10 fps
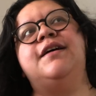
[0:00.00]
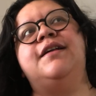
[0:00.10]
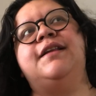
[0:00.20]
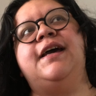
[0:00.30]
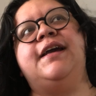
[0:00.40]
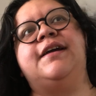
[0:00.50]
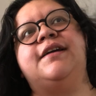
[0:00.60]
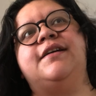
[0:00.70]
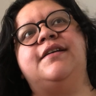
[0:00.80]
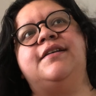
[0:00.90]
like
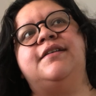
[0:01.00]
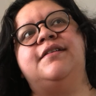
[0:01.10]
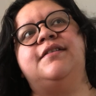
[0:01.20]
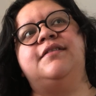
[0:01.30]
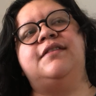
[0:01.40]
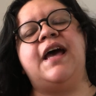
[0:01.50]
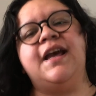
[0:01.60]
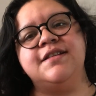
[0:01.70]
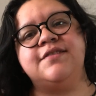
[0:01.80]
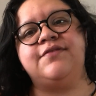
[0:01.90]
the
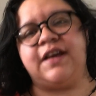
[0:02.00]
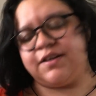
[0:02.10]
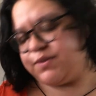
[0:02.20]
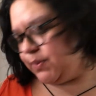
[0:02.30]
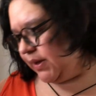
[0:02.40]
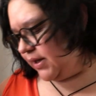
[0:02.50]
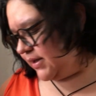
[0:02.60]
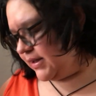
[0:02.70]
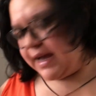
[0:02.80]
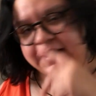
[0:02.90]
end of next week.
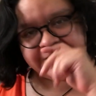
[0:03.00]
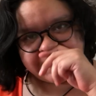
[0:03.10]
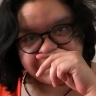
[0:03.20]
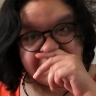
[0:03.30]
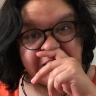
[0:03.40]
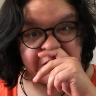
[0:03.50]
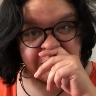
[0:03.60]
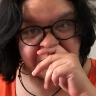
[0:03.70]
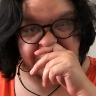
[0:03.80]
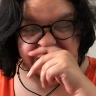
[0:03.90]
That's my
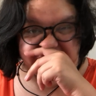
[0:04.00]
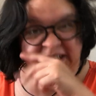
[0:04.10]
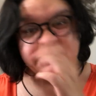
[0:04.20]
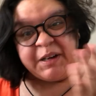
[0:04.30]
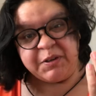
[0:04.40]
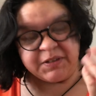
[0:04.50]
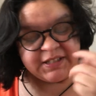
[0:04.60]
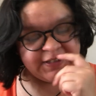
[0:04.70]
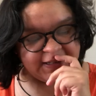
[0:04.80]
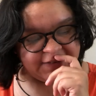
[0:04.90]
goal. That's my goal, to
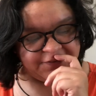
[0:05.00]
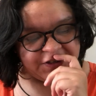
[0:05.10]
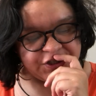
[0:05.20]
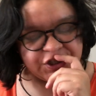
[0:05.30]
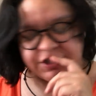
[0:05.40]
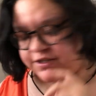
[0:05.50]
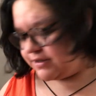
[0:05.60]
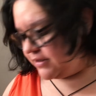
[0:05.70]
get it finished.